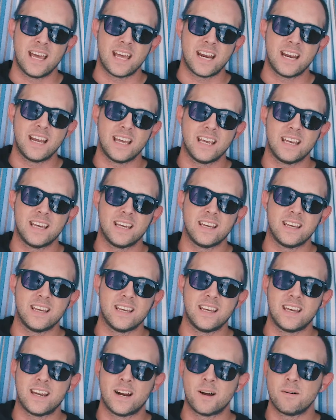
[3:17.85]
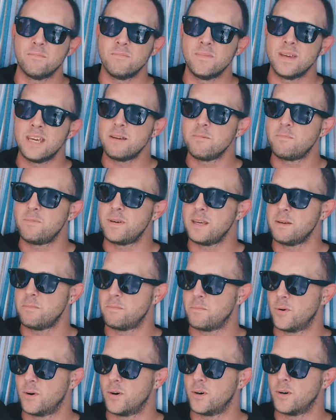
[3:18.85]
And I'll meet
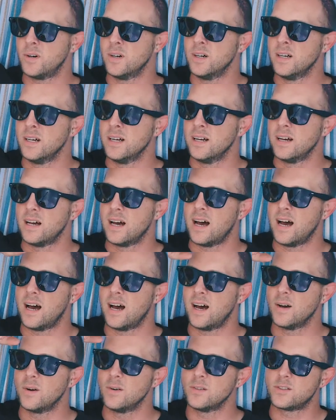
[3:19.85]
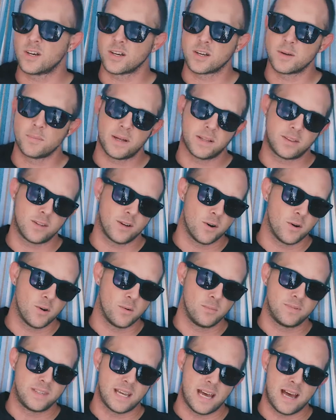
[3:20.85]
people who talk about their
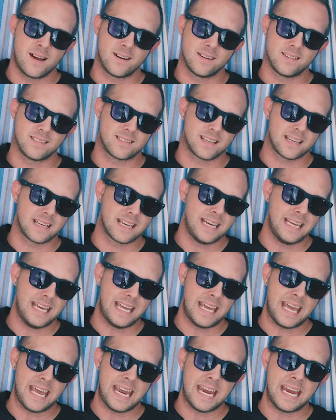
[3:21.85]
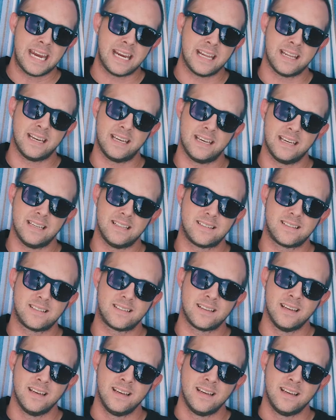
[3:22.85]
hometown. It's like, I hated it
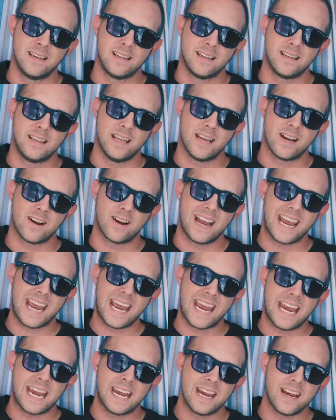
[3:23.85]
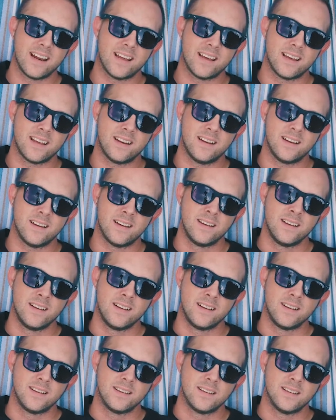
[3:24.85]
there. I hated
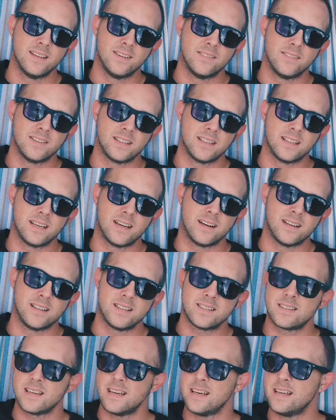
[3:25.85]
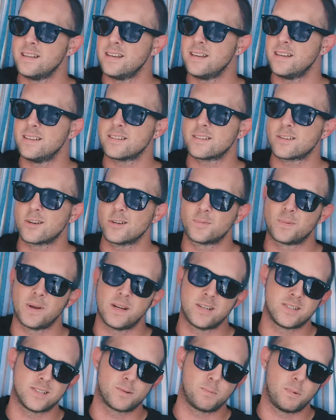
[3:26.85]
living there. And this goes
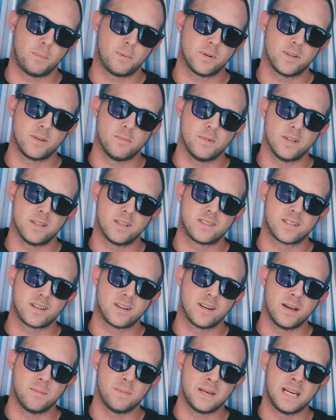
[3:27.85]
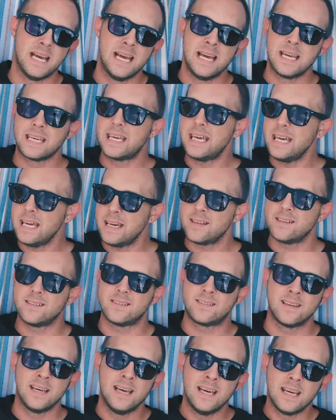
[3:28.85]
beyond just people in the military. I mean,
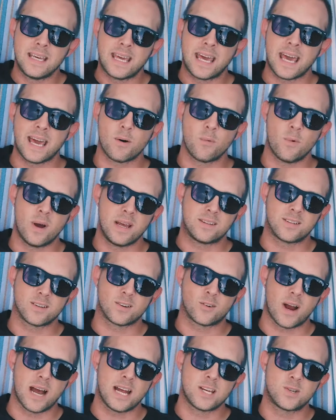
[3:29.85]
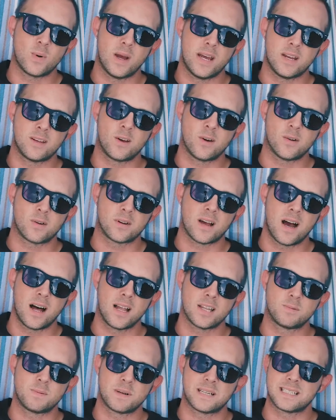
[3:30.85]
kids can't wait to graduate and go to
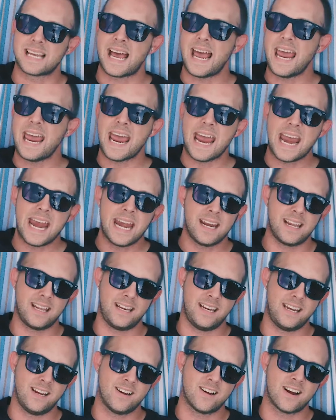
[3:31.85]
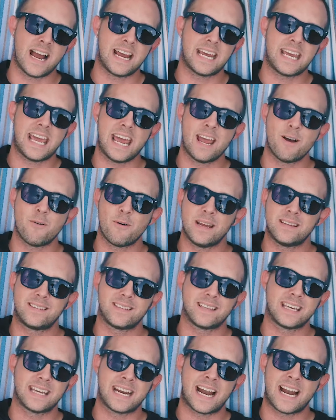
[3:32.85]
college because I hate it here. I can't wait to
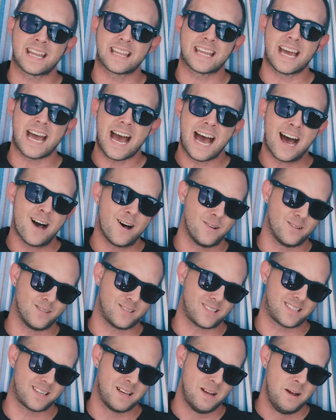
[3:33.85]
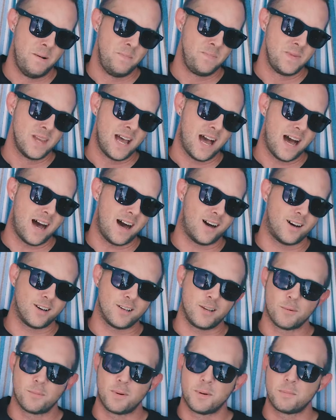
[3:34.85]
get out of the house. I'll
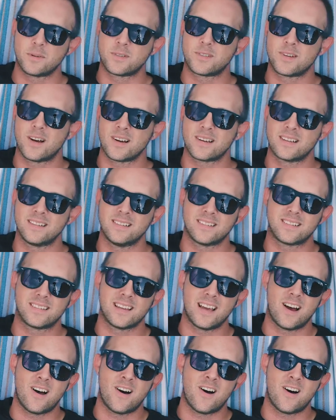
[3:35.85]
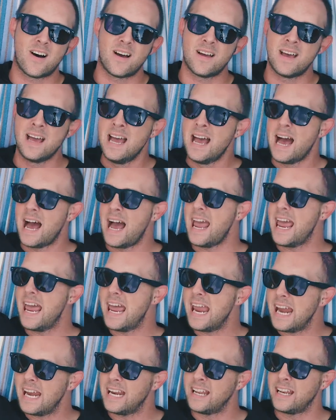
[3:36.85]
hear people talk and they'll say, oh, I
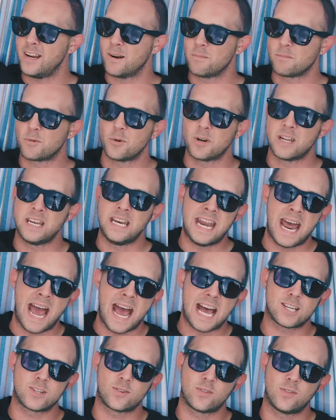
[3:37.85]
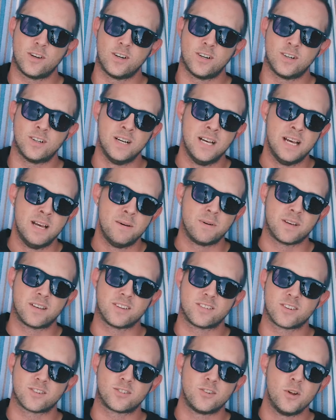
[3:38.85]
hate it here. I'm going to Nashville
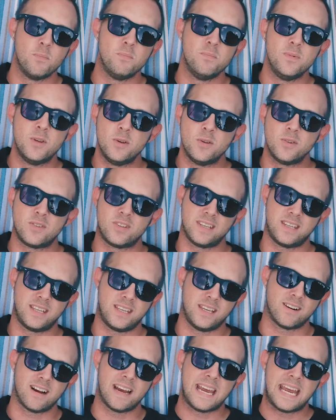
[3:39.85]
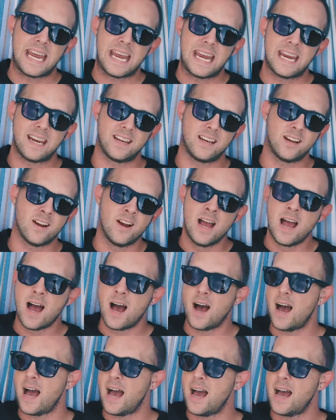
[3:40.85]
because there's no music here. I hate it here.
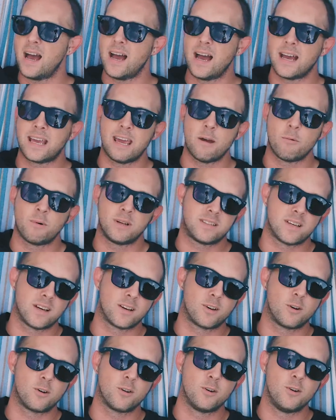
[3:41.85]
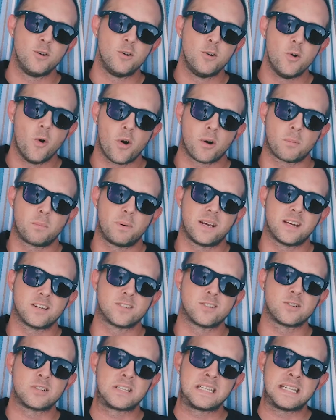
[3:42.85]
I can't wait till I go to New York because
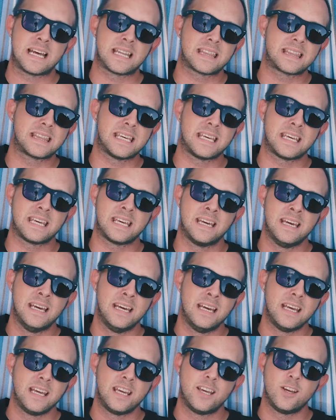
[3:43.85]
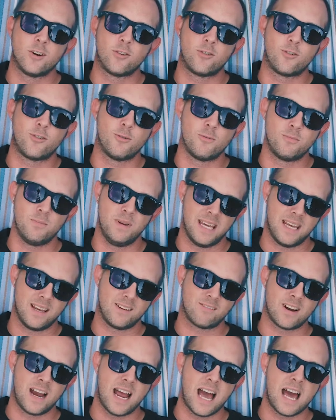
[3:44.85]
there's nothing here for me,
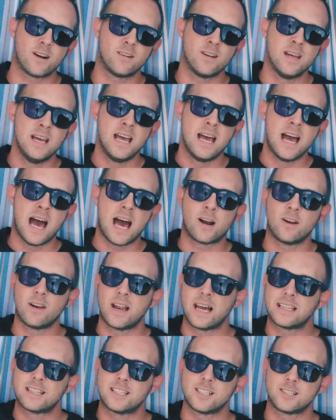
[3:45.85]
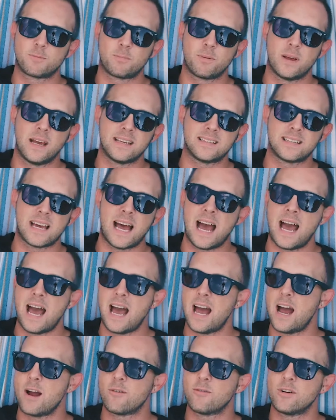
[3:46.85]
right? I don't like this place.
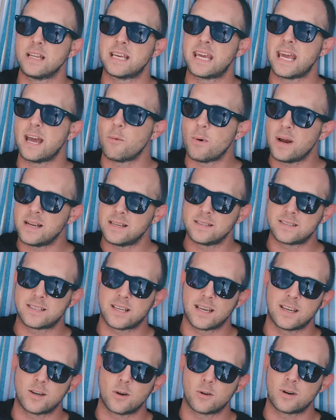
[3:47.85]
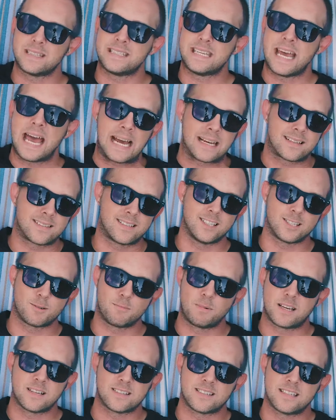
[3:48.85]
I really can't wait till I go to Texas
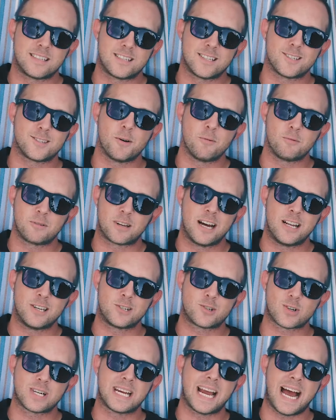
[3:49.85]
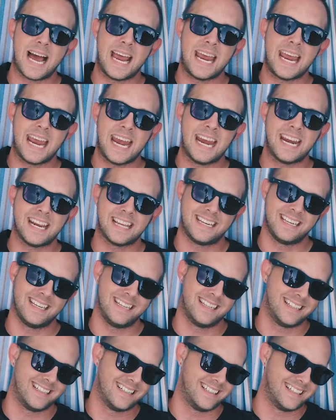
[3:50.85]
because it's its own country. I hate it here.